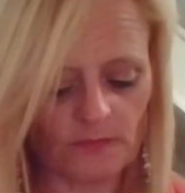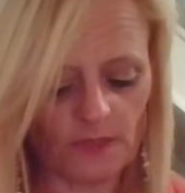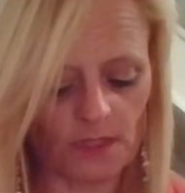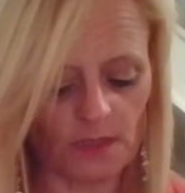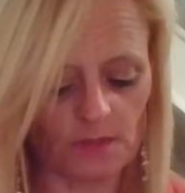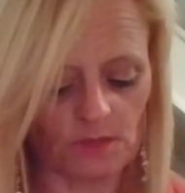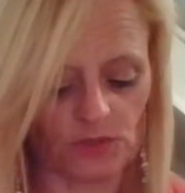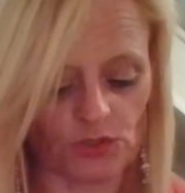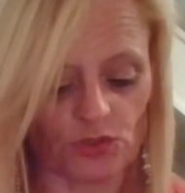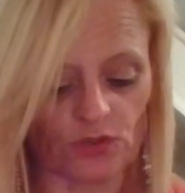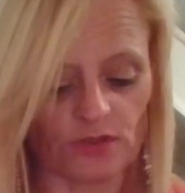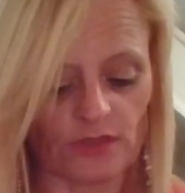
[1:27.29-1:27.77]
I'm
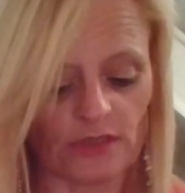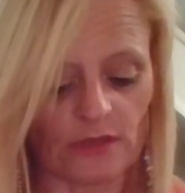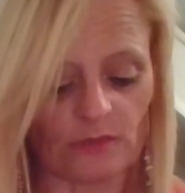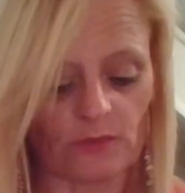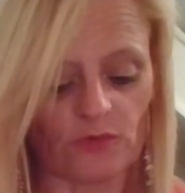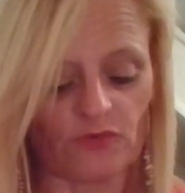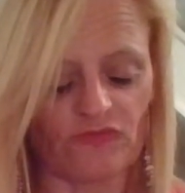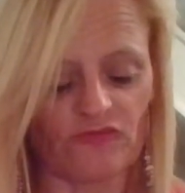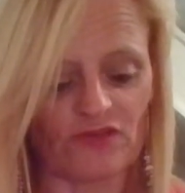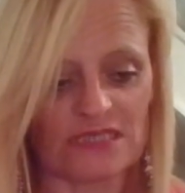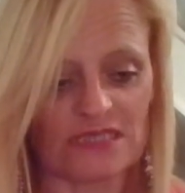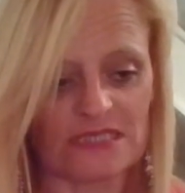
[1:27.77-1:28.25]
sure that
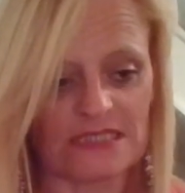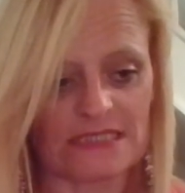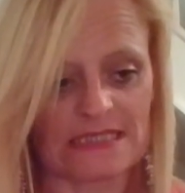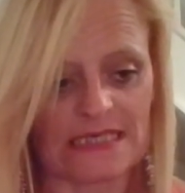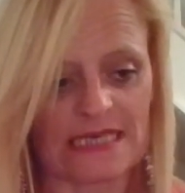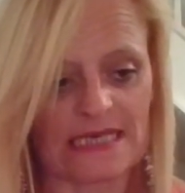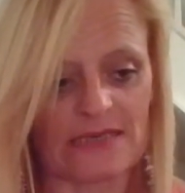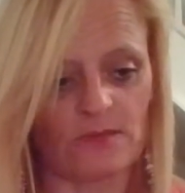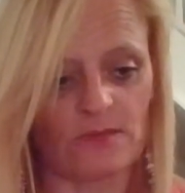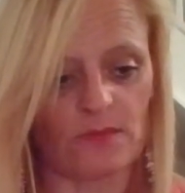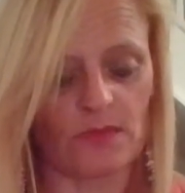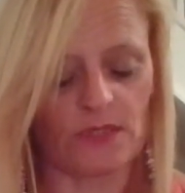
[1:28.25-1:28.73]
will
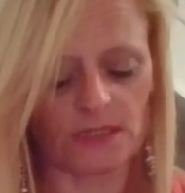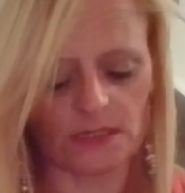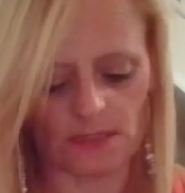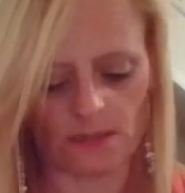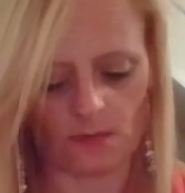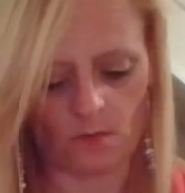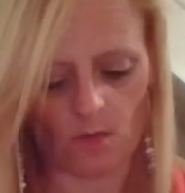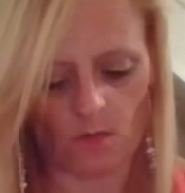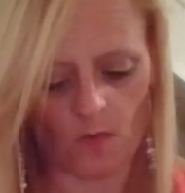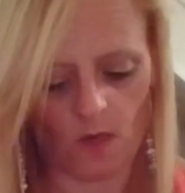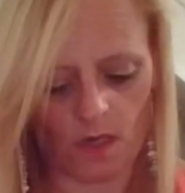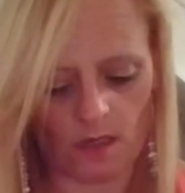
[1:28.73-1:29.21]
resonate with
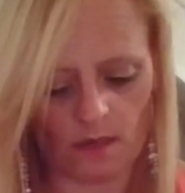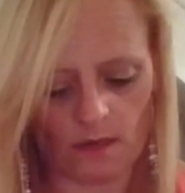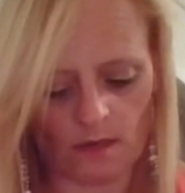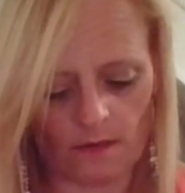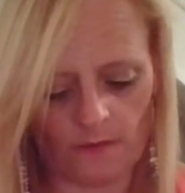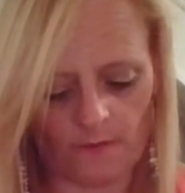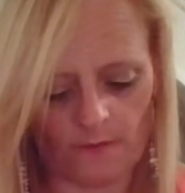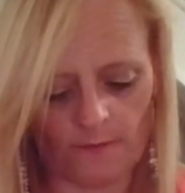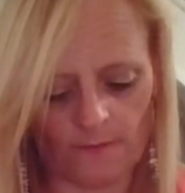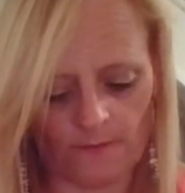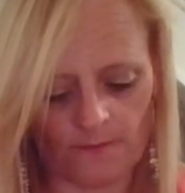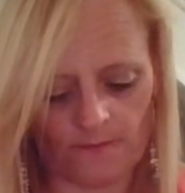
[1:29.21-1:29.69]
someone.
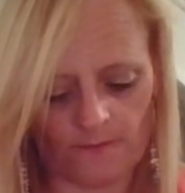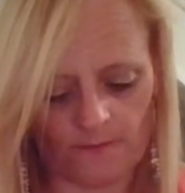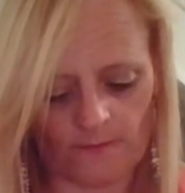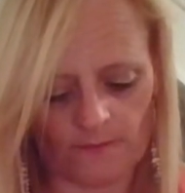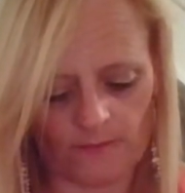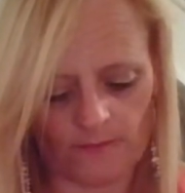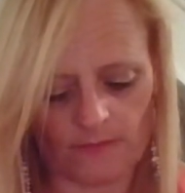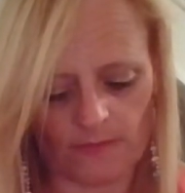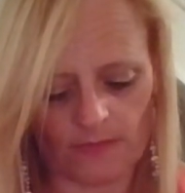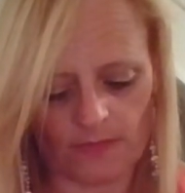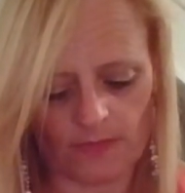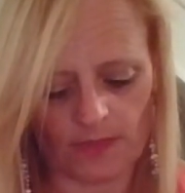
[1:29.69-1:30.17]

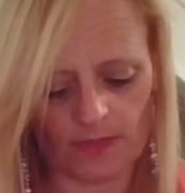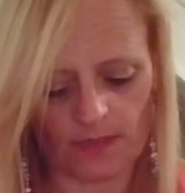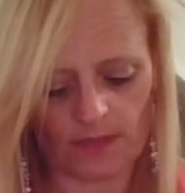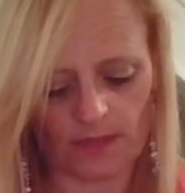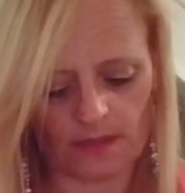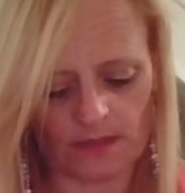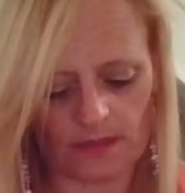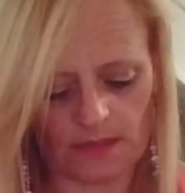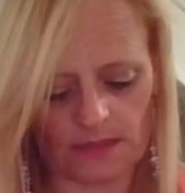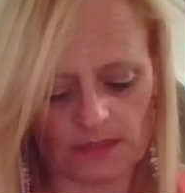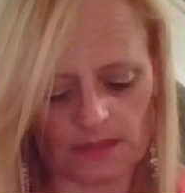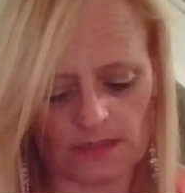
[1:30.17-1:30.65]

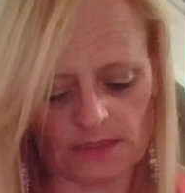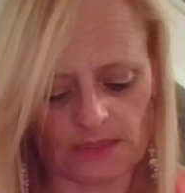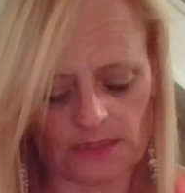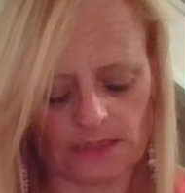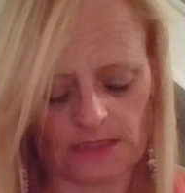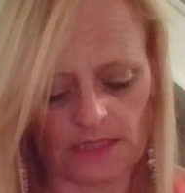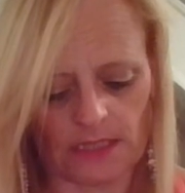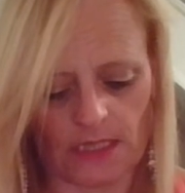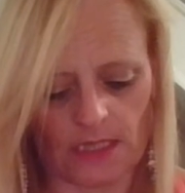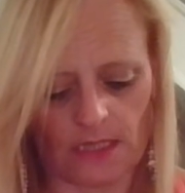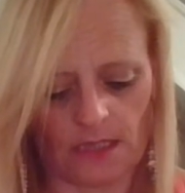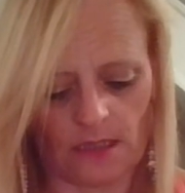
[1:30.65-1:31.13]
Let's
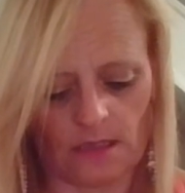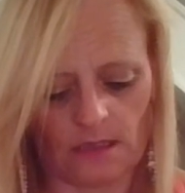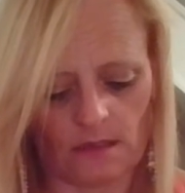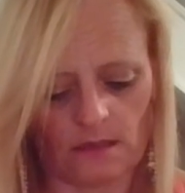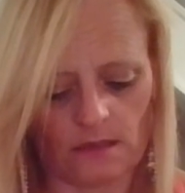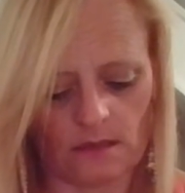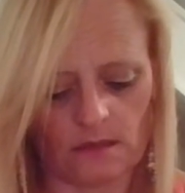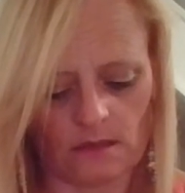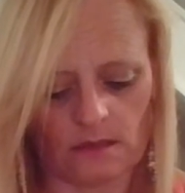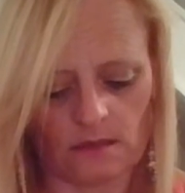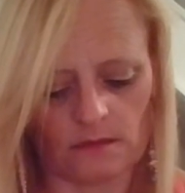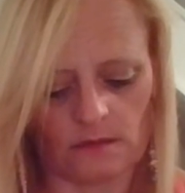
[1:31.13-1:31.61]
see.
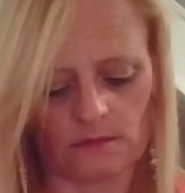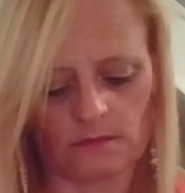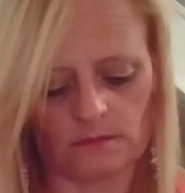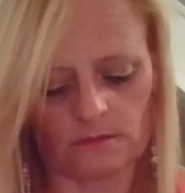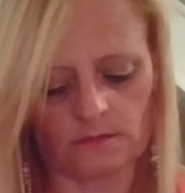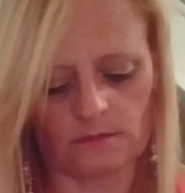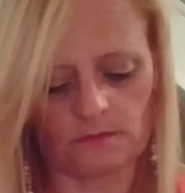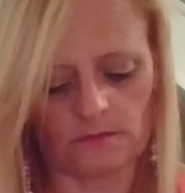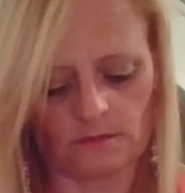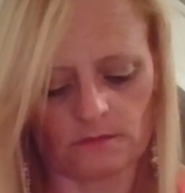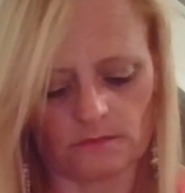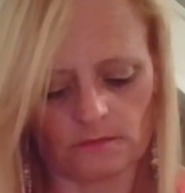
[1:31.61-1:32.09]

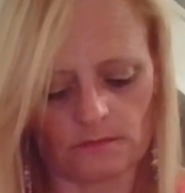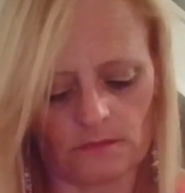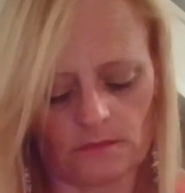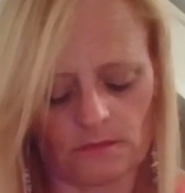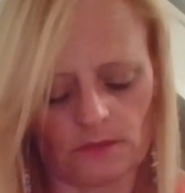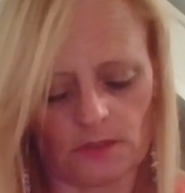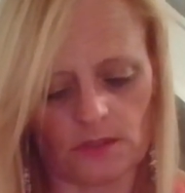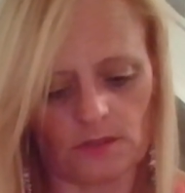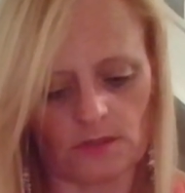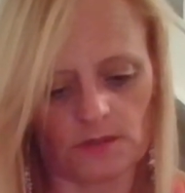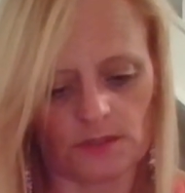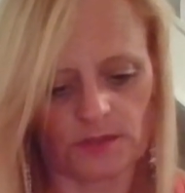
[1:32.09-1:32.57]

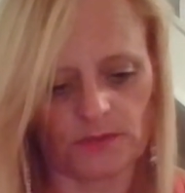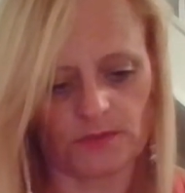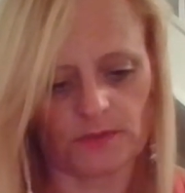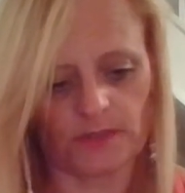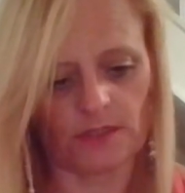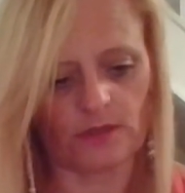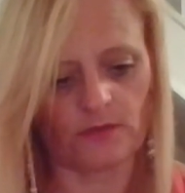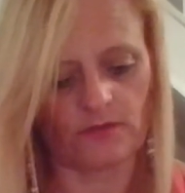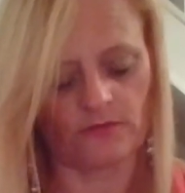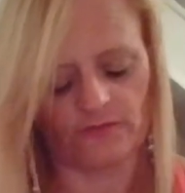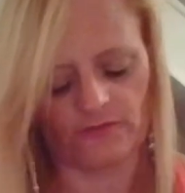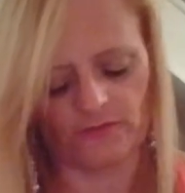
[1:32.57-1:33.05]
What have we
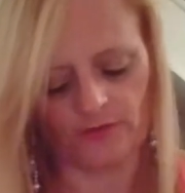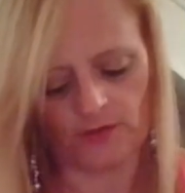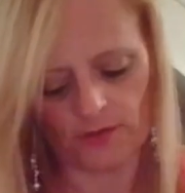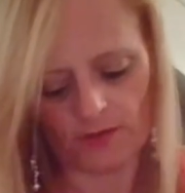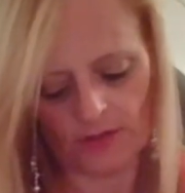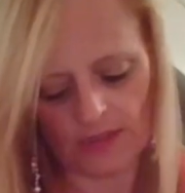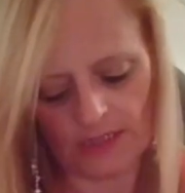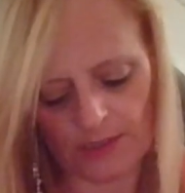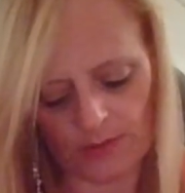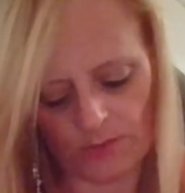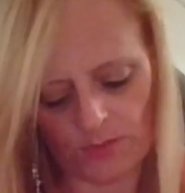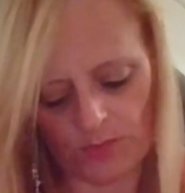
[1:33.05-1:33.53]
got for
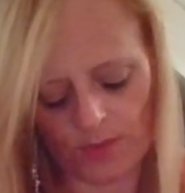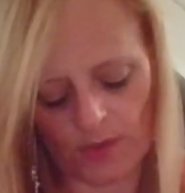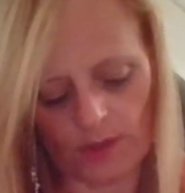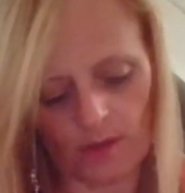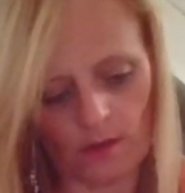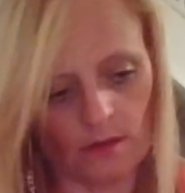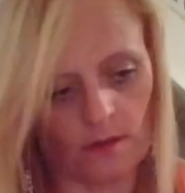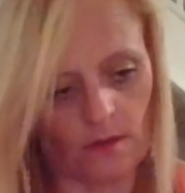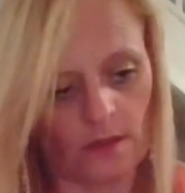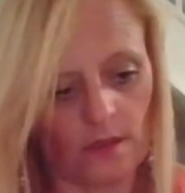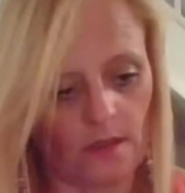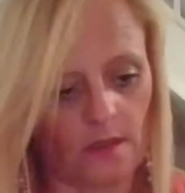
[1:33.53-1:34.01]
you, Libra?
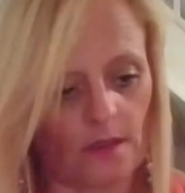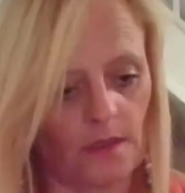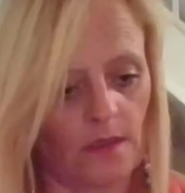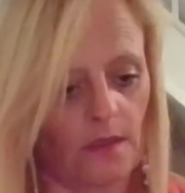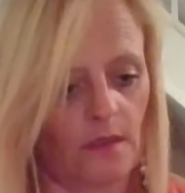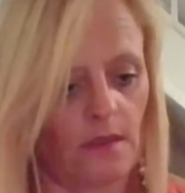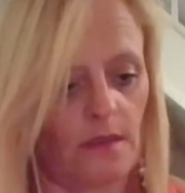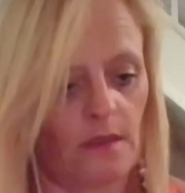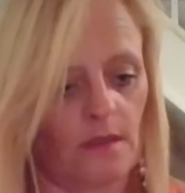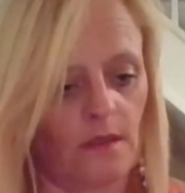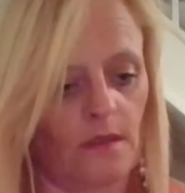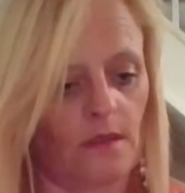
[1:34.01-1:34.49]

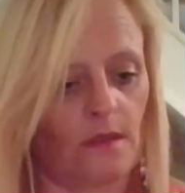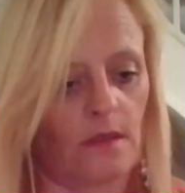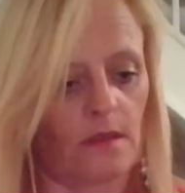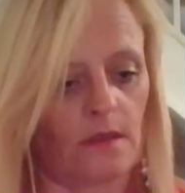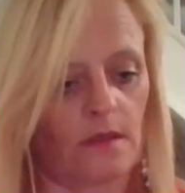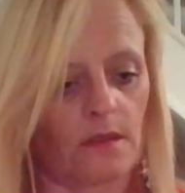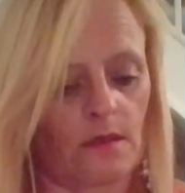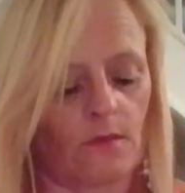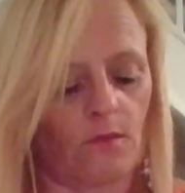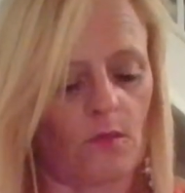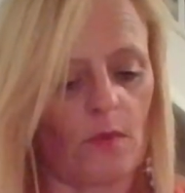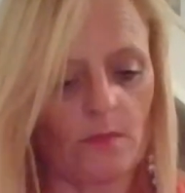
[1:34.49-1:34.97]

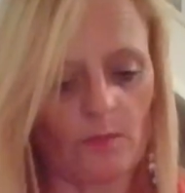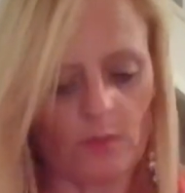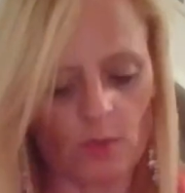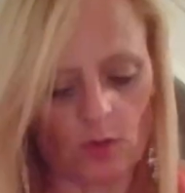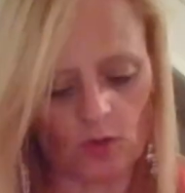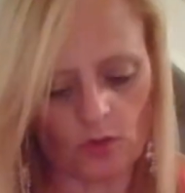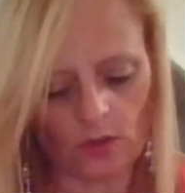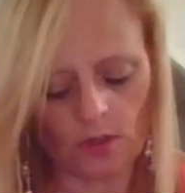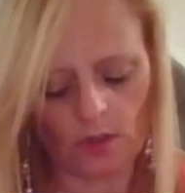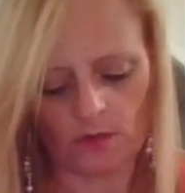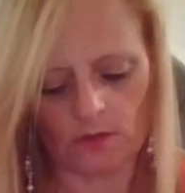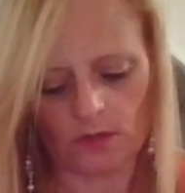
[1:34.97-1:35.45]
One
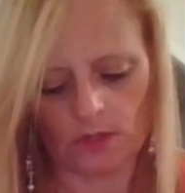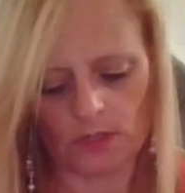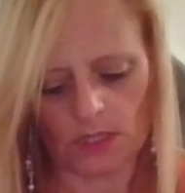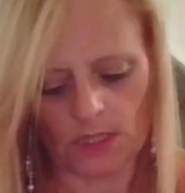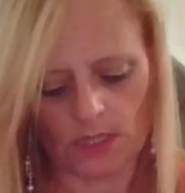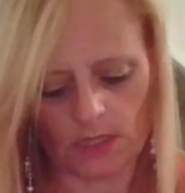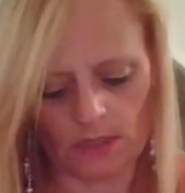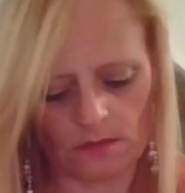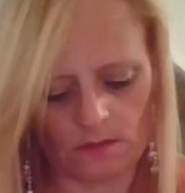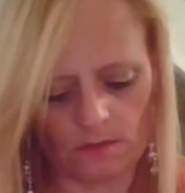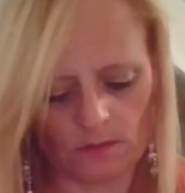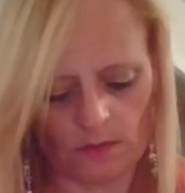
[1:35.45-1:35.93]
more? Oh,
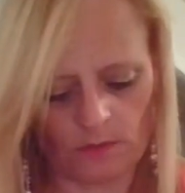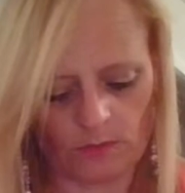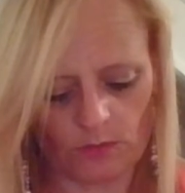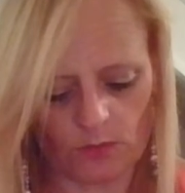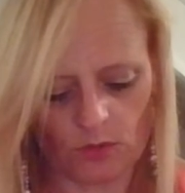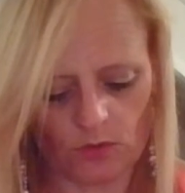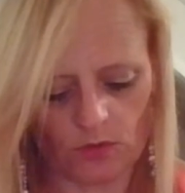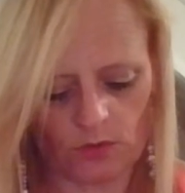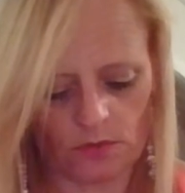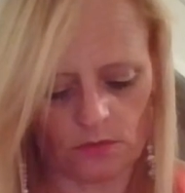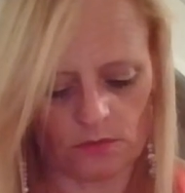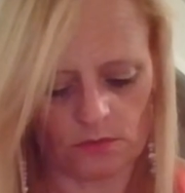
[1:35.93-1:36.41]
okay.
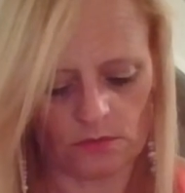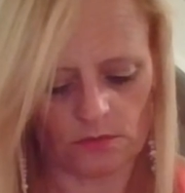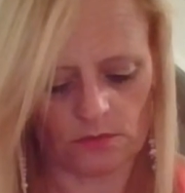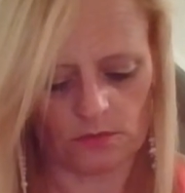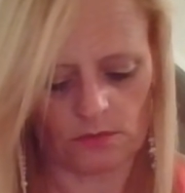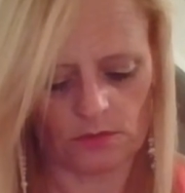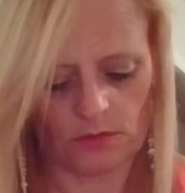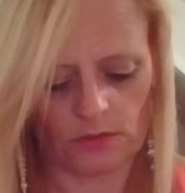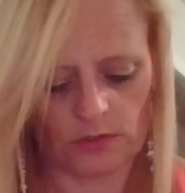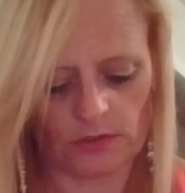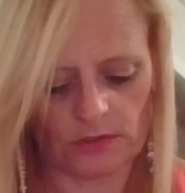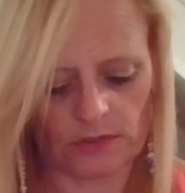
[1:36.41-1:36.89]

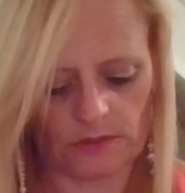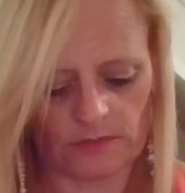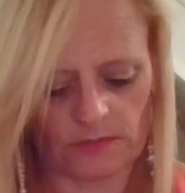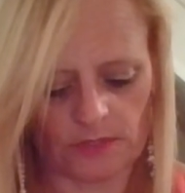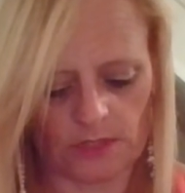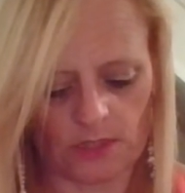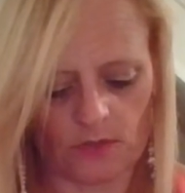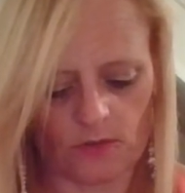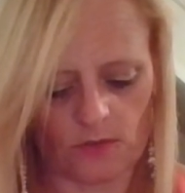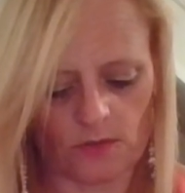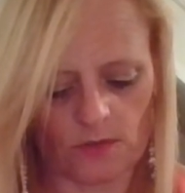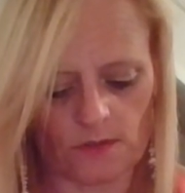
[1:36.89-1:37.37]
Doesn't
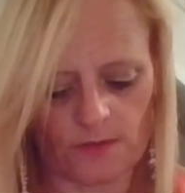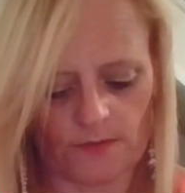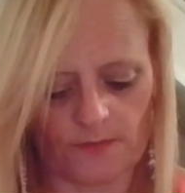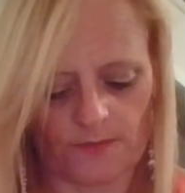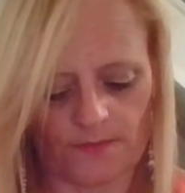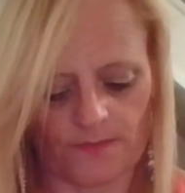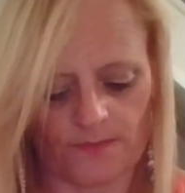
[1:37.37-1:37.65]
hold.